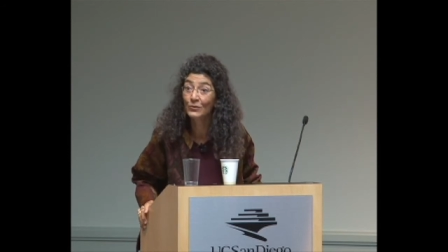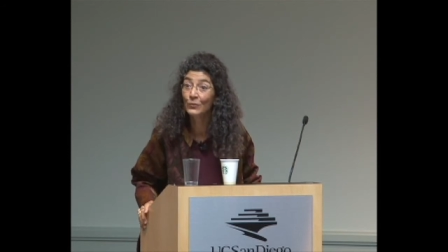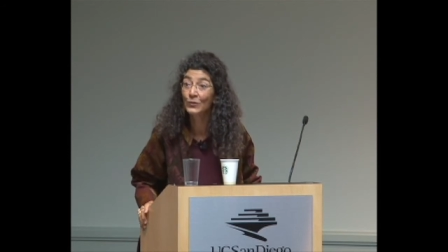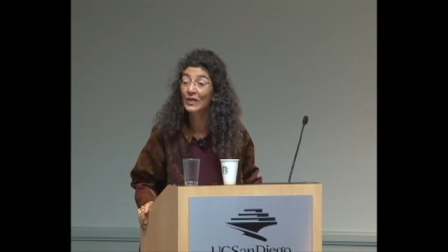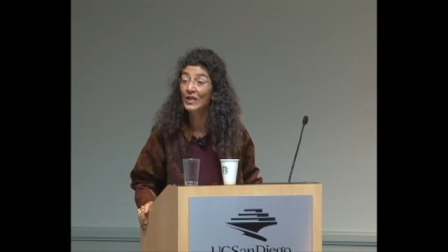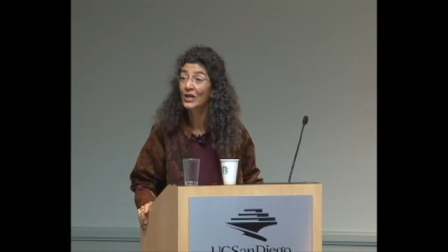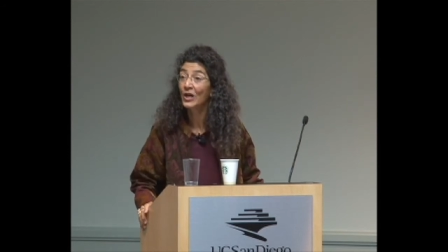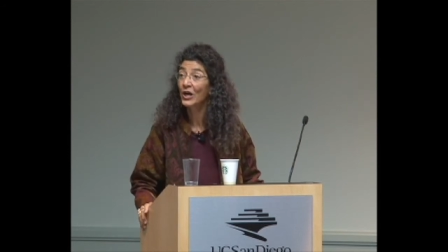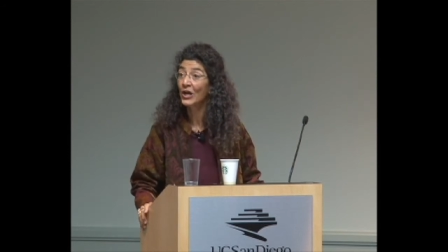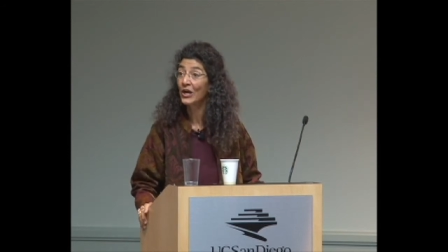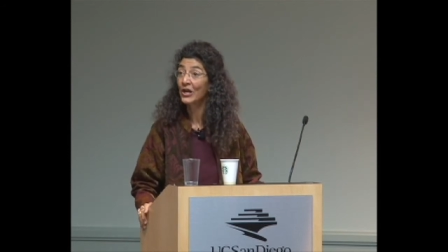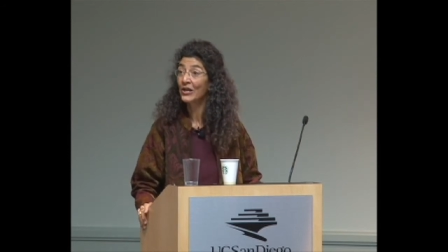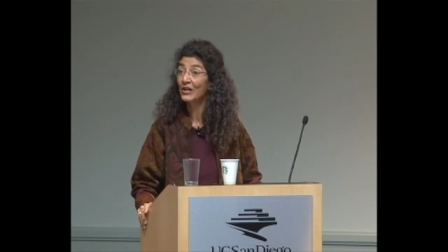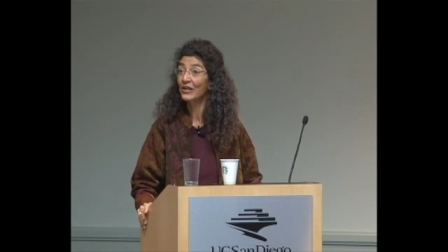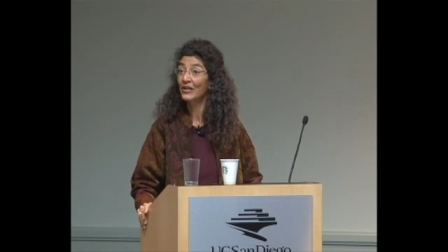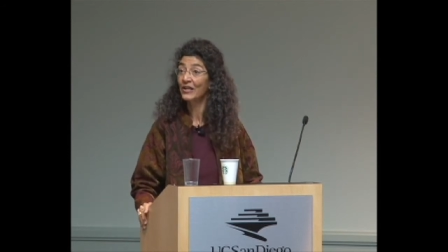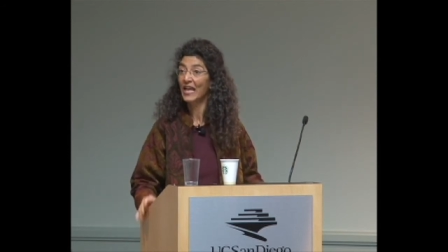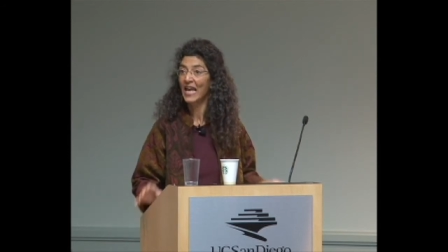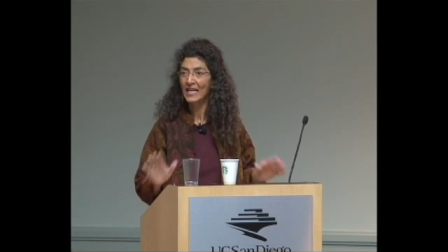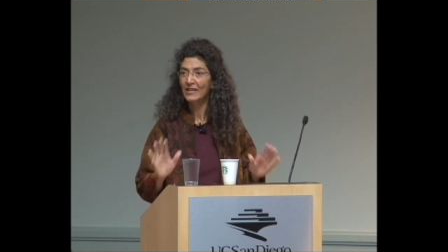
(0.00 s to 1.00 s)
We are,
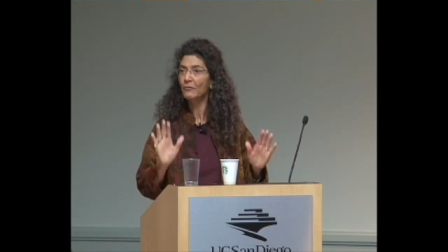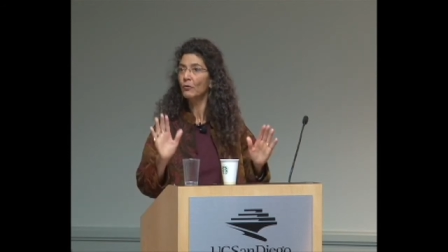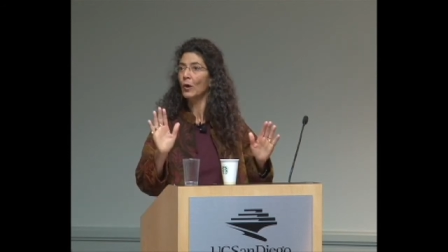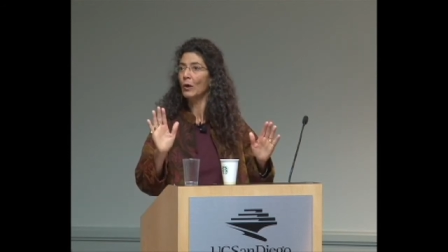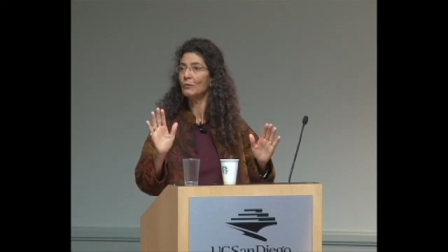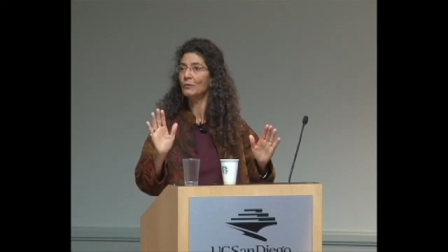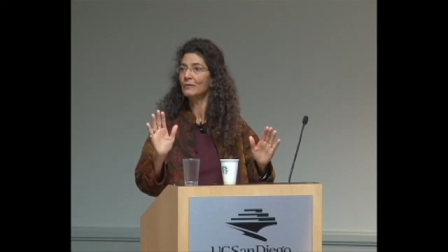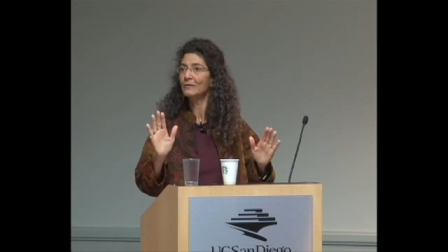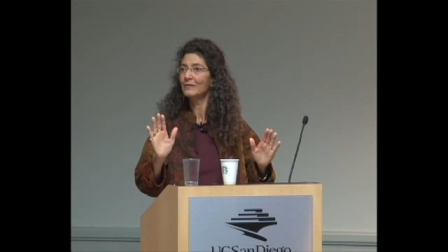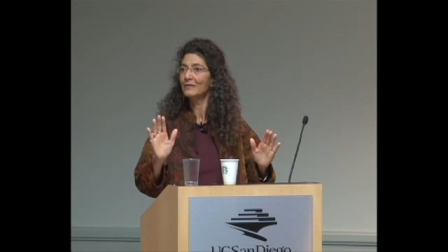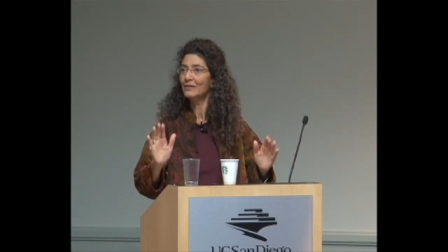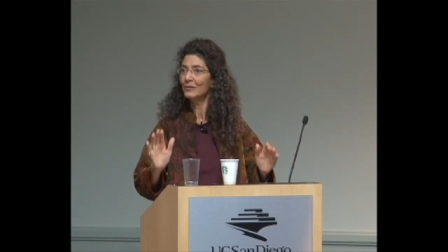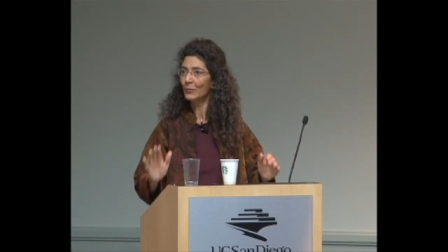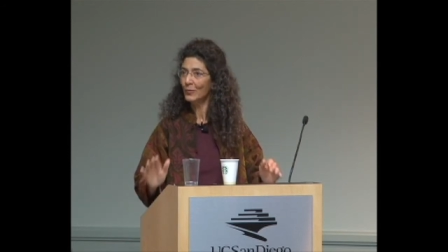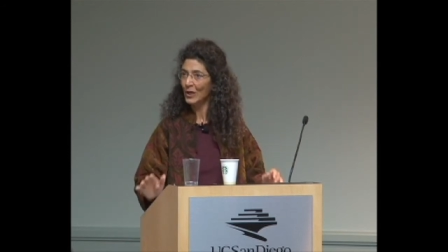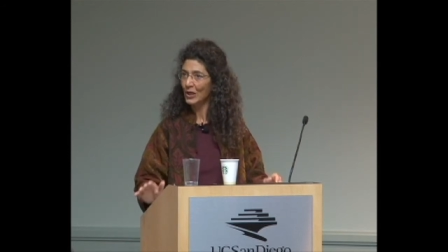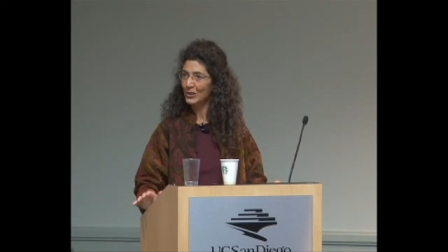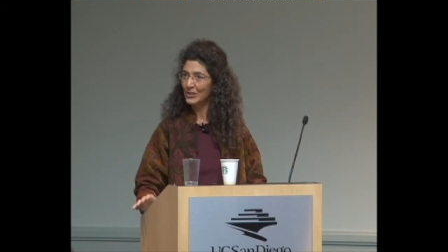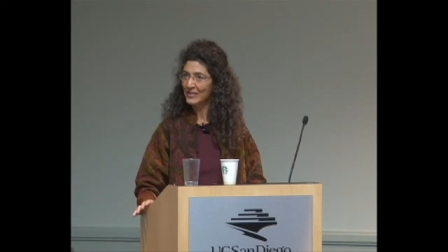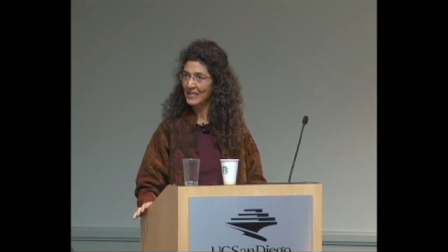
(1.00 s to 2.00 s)
end of quote,
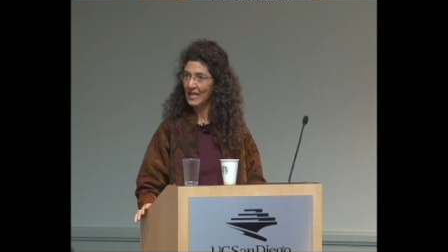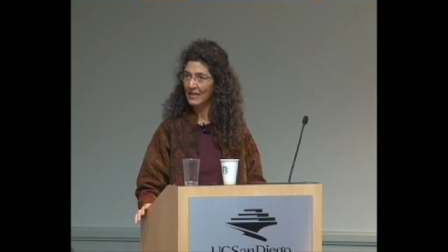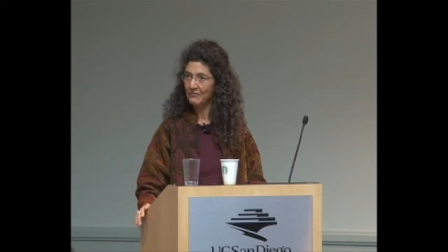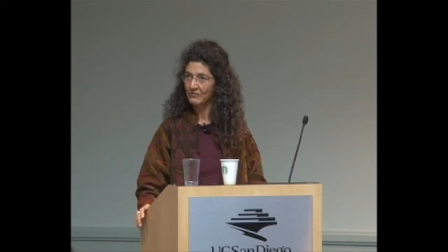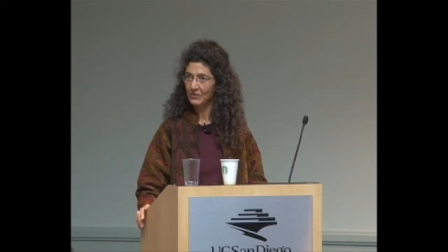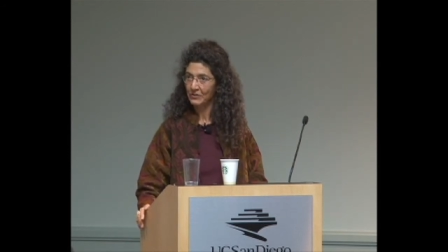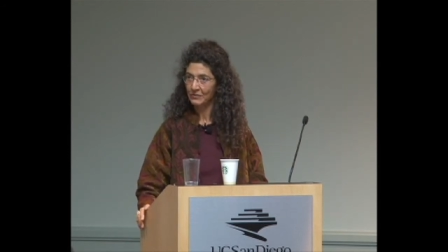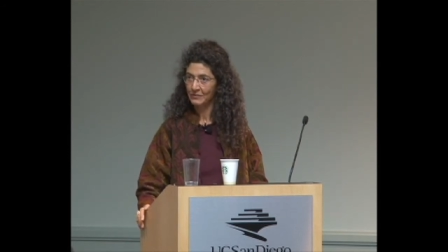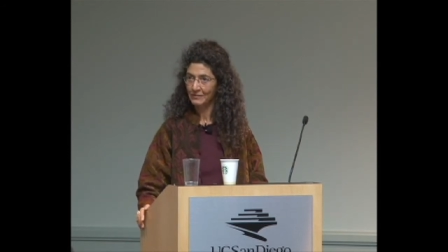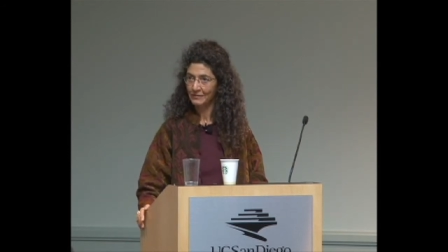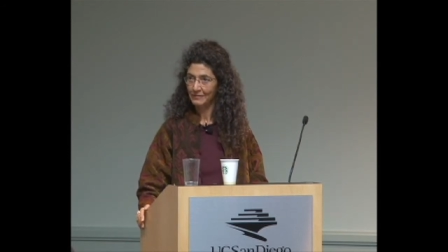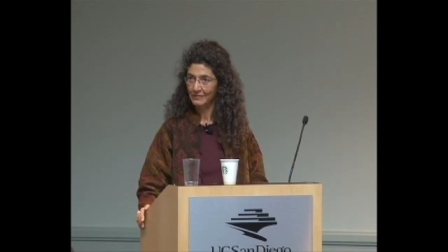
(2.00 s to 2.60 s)
we are saved.